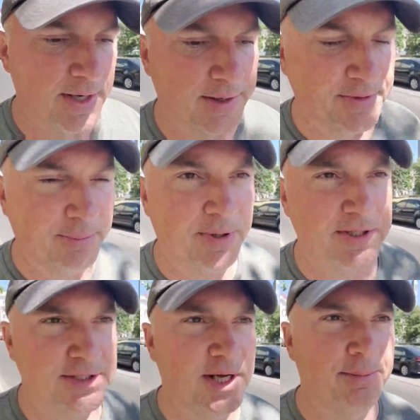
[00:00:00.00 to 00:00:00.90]
they
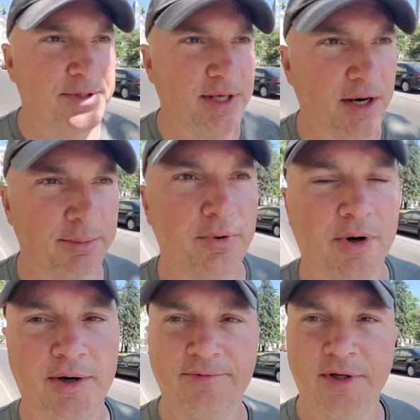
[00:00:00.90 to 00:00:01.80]
picked us up at the
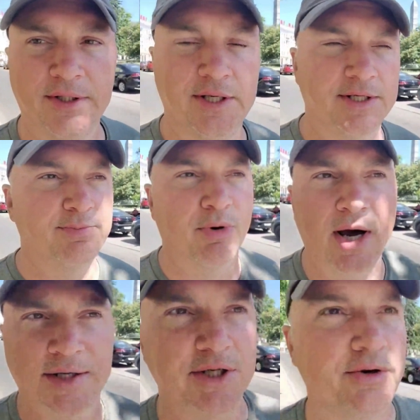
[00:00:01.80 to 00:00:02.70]
airport in Vilnius,
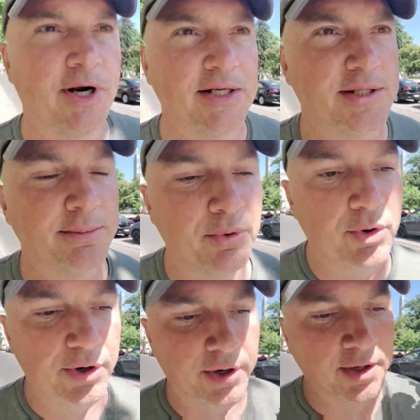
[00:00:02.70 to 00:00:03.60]
brought us across the
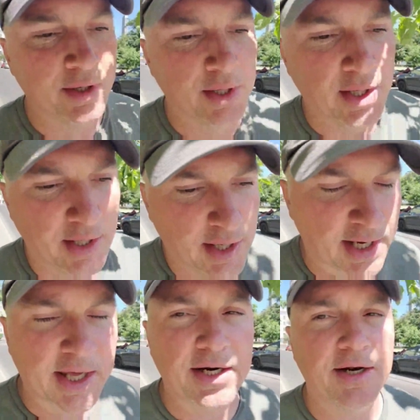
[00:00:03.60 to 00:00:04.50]
border. I
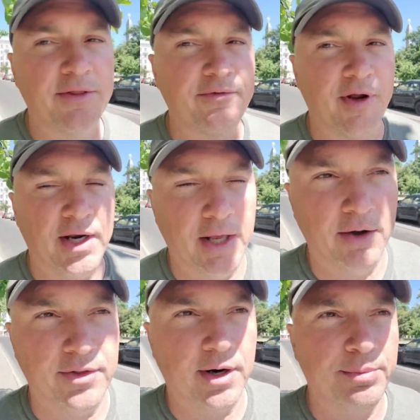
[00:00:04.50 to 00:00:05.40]
got another
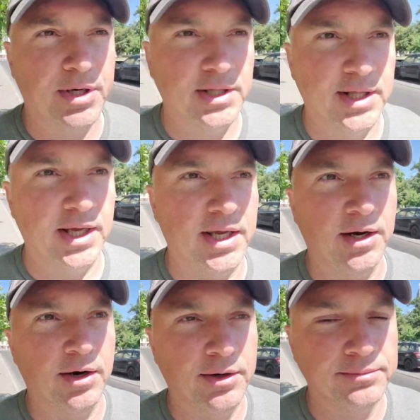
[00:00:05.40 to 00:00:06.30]
video that I'll put a link here,